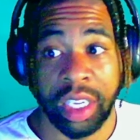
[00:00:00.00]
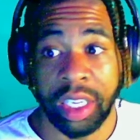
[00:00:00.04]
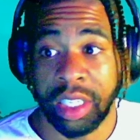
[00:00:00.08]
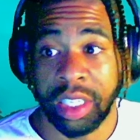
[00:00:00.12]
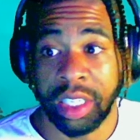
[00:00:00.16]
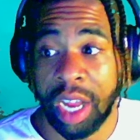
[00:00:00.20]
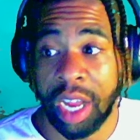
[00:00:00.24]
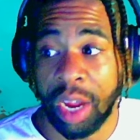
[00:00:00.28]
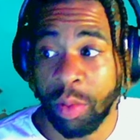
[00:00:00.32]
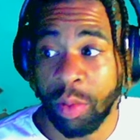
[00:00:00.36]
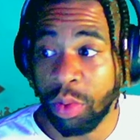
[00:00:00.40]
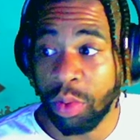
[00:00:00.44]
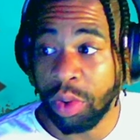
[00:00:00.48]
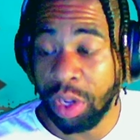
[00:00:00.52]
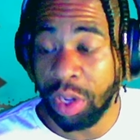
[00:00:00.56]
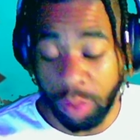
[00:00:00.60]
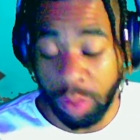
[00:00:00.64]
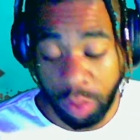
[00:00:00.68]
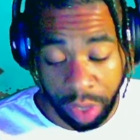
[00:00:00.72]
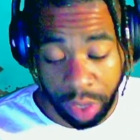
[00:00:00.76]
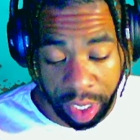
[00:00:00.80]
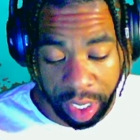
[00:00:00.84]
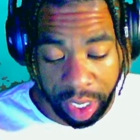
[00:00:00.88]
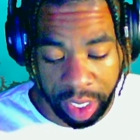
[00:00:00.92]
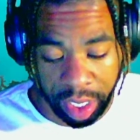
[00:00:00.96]
because I really
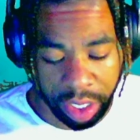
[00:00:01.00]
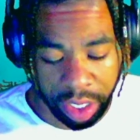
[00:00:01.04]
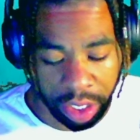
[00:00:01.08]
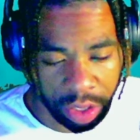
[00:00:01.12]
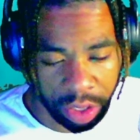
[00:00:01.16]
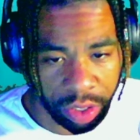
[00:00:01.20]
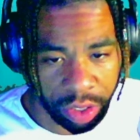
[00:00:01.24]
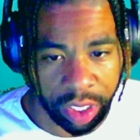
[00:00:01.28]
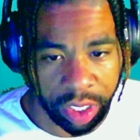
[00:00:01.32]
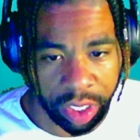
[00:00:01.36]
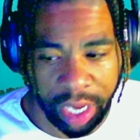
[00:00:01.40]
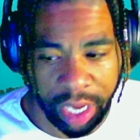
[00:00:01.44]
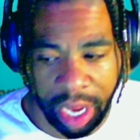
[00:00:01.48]
want to get to know this guy